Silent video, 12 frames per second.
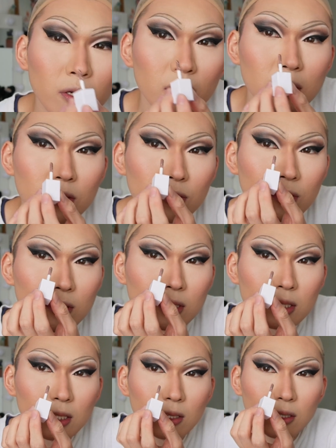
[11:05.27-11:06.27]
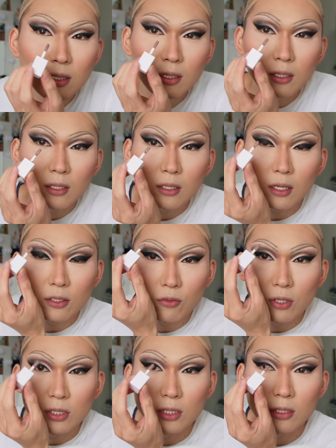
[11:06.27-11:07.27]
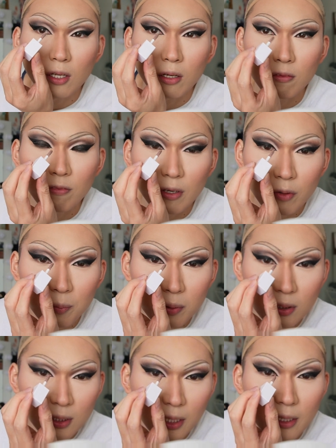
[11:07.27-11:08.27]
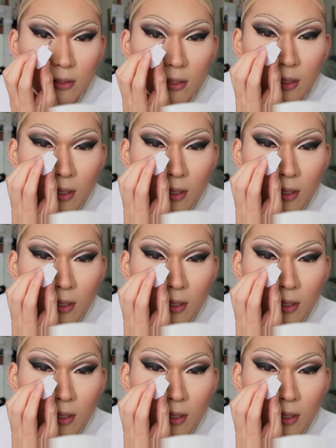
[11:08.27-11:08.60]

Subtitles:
As you can see, the cut crease is not very precise,